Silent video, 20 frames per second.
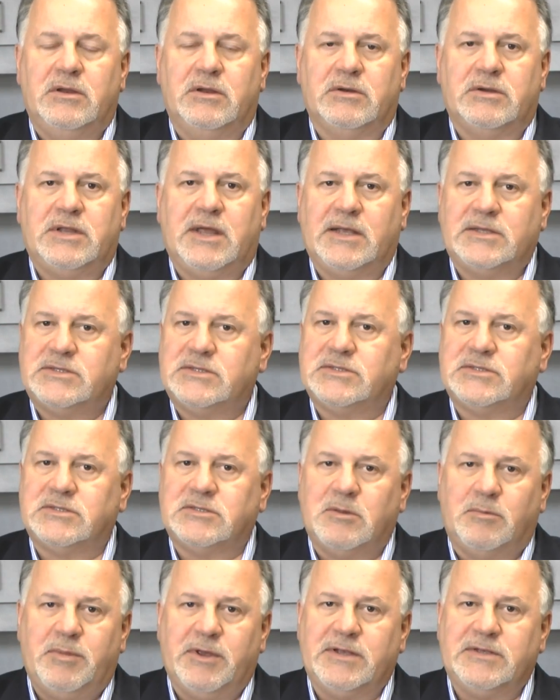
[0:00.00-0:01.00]
Texas
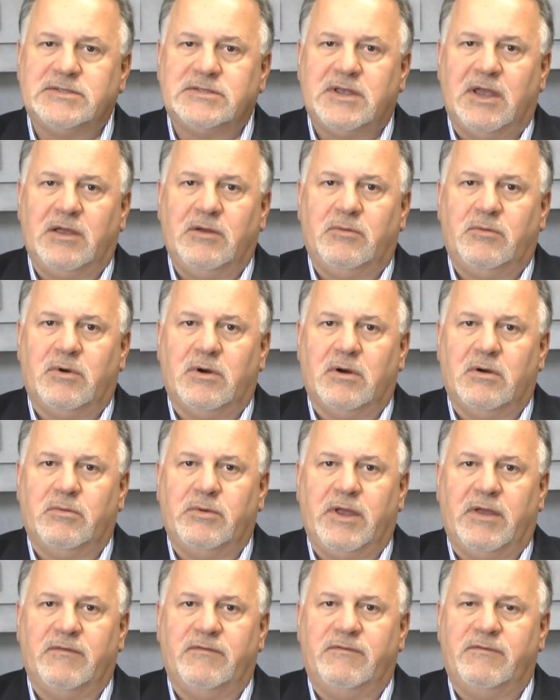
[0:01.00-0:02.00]
is a big state where
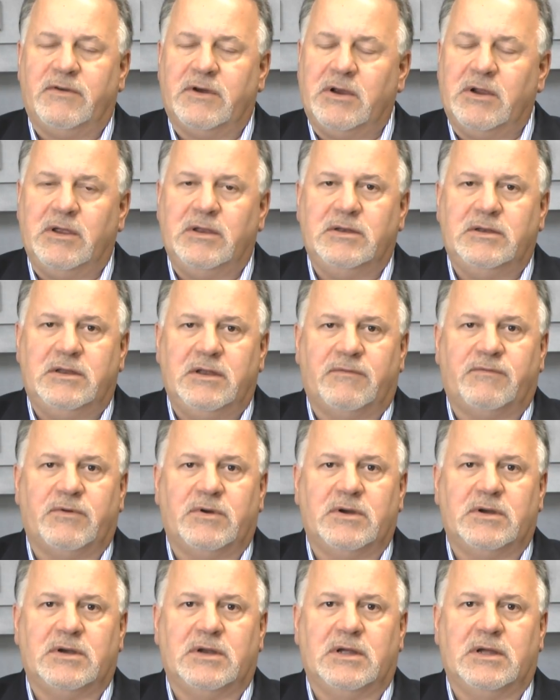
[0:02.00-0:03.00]
we have very
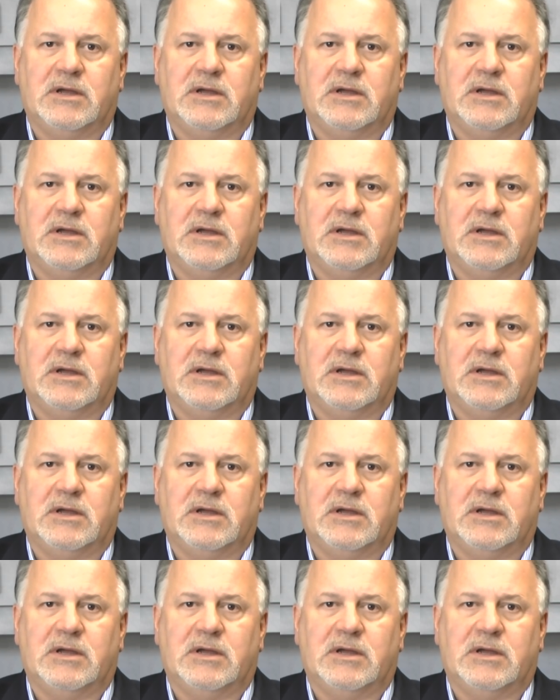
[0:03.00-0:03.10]
different,